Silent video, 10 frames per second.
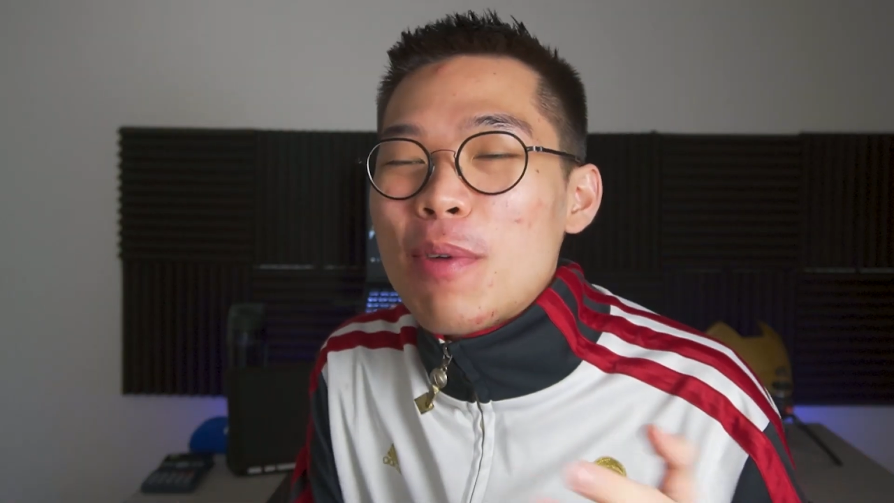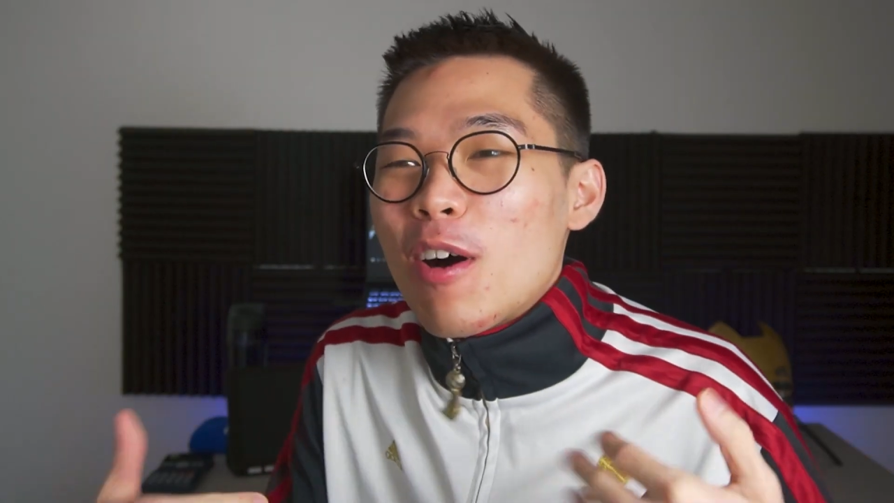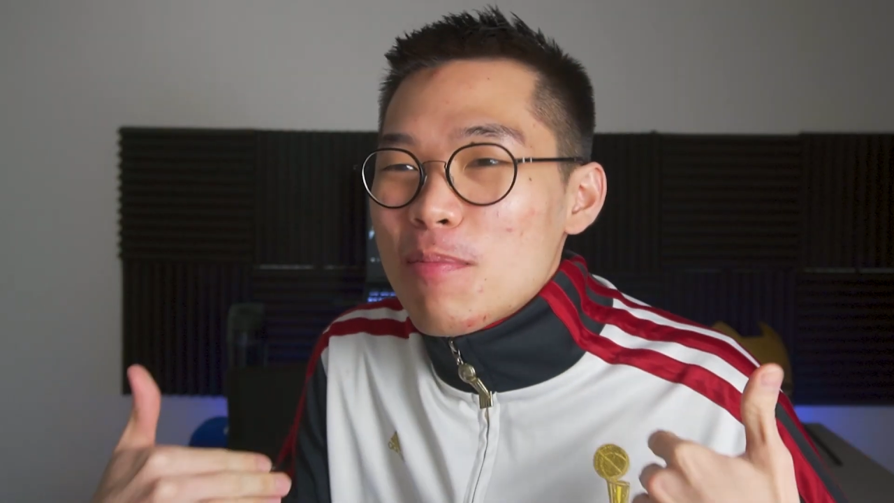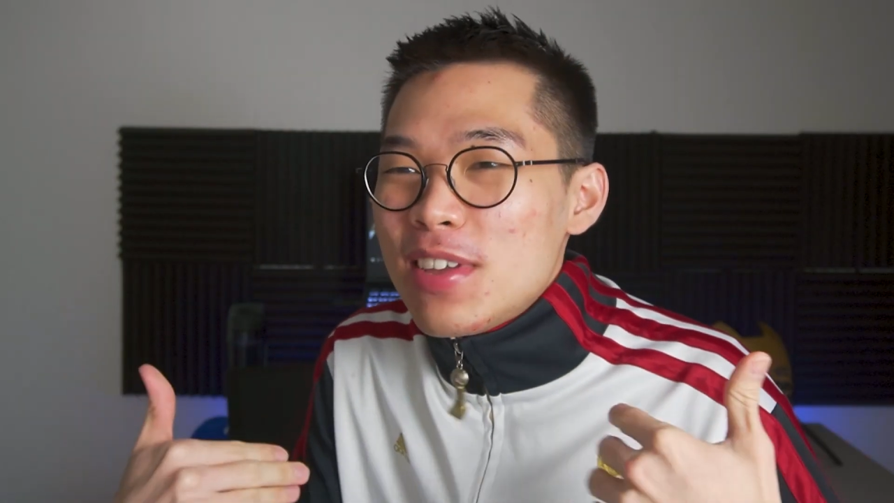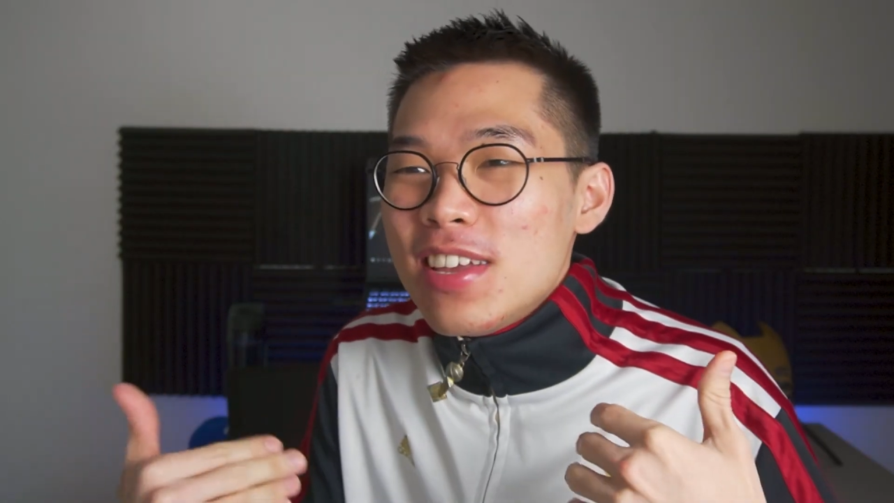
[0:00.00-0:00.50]

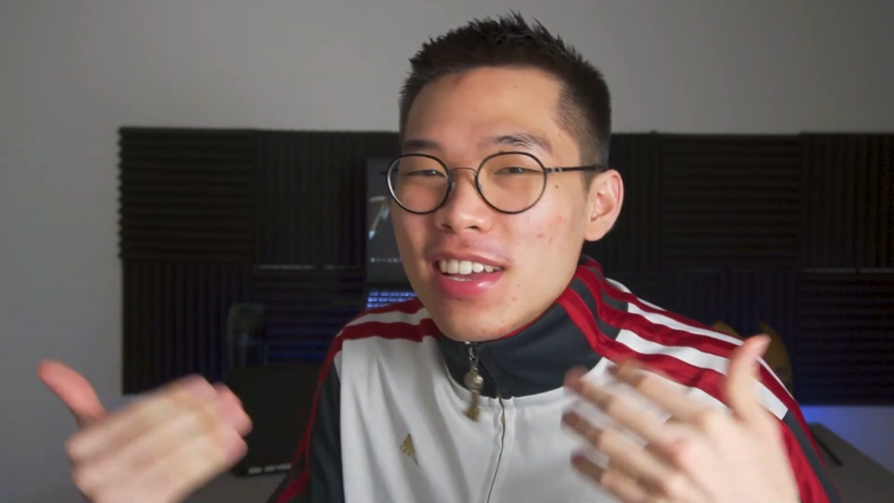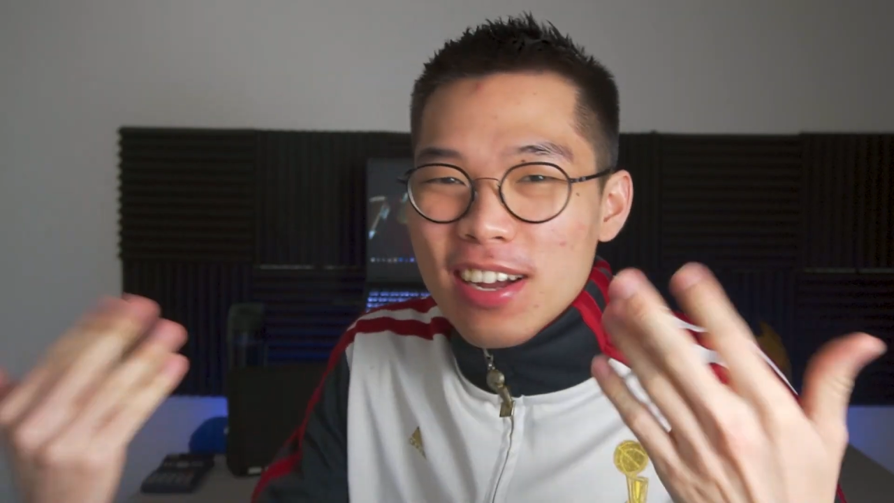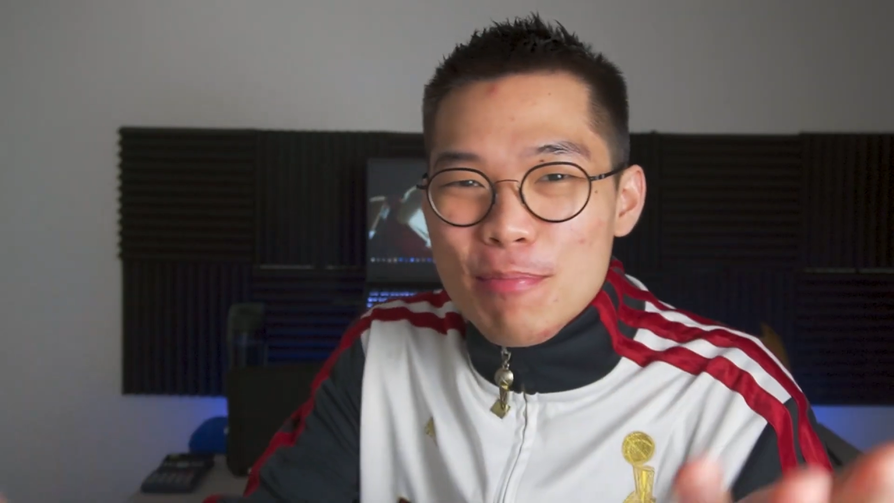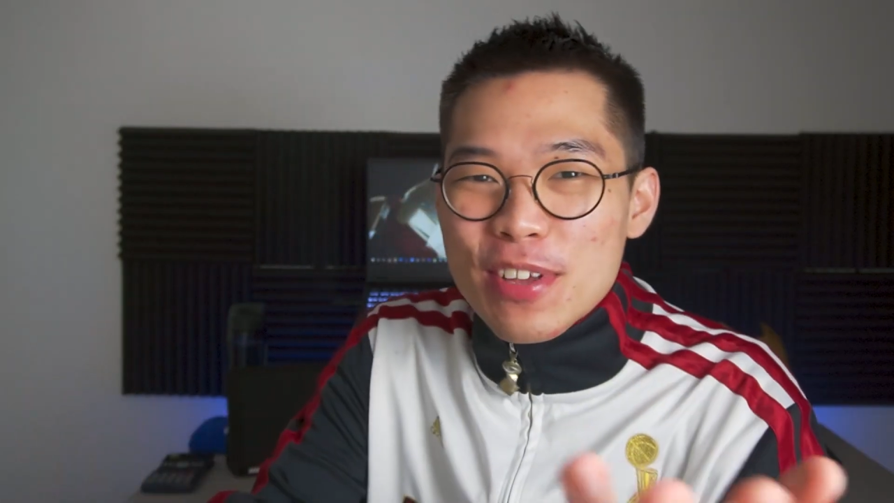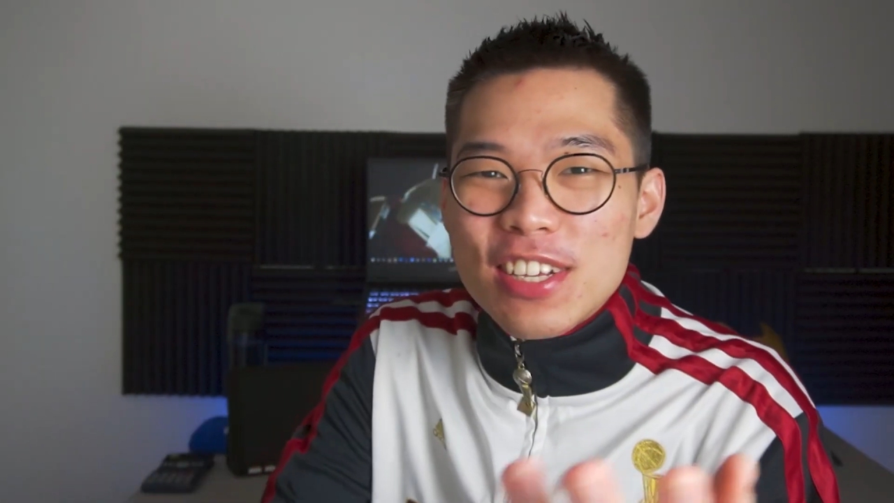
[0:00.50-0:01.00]
Pong Me
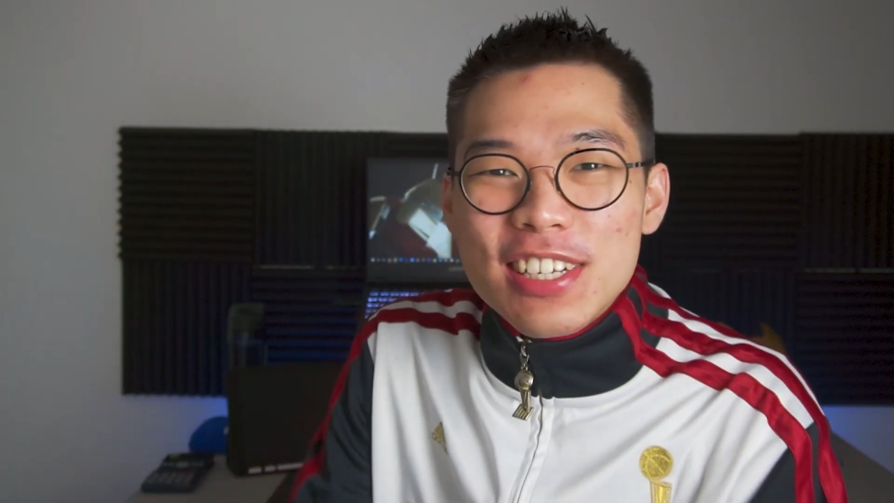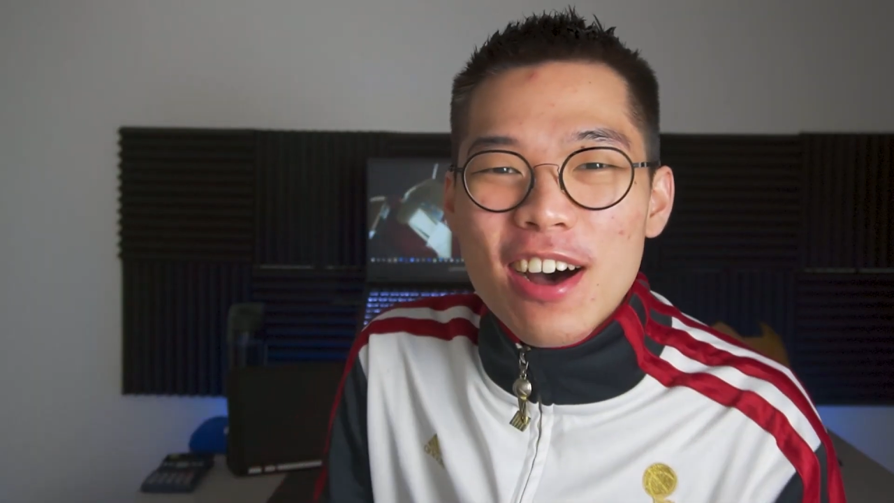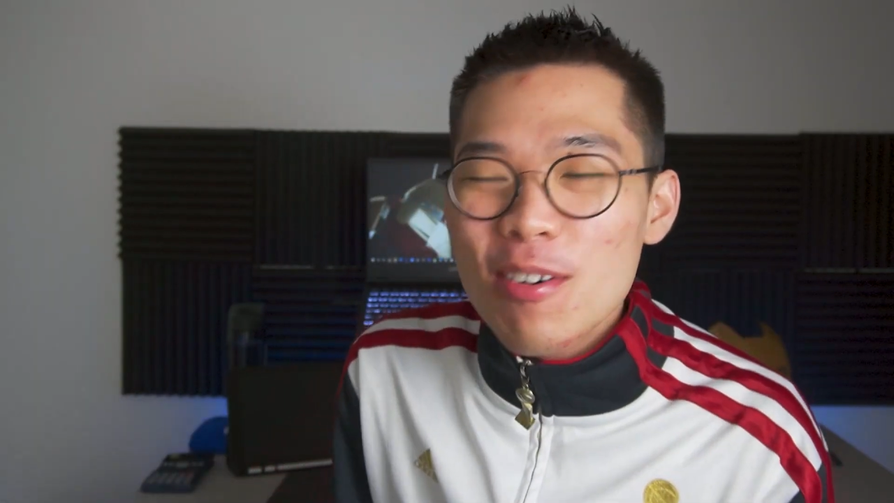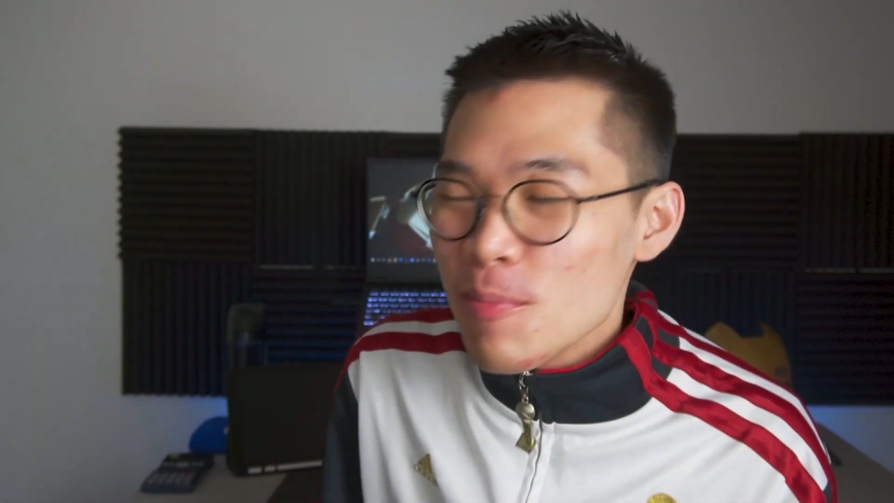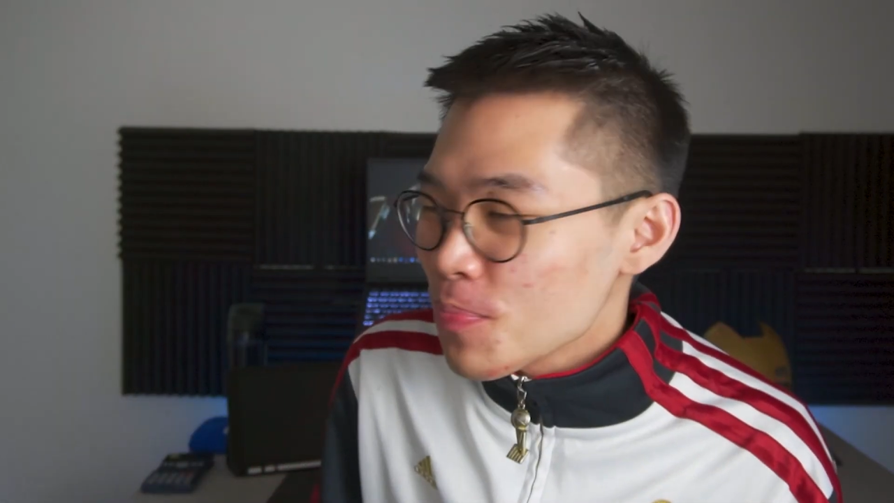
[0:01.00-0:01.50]
appears
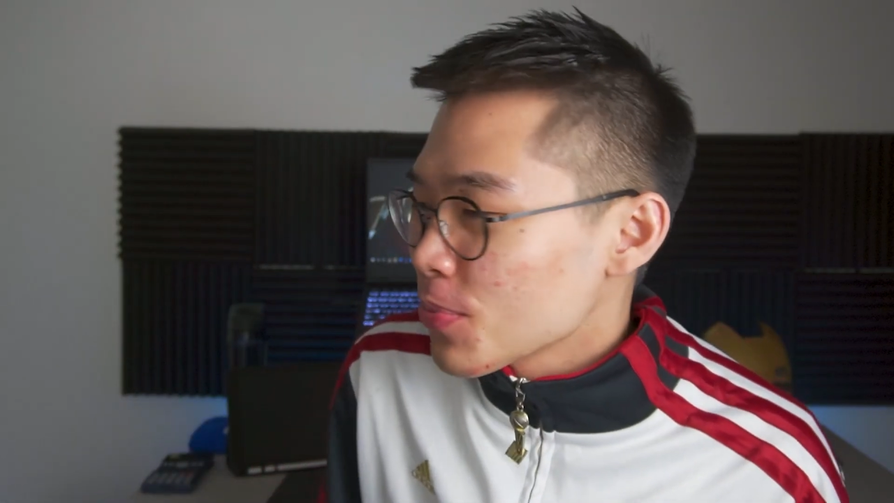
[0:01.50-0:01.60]
now.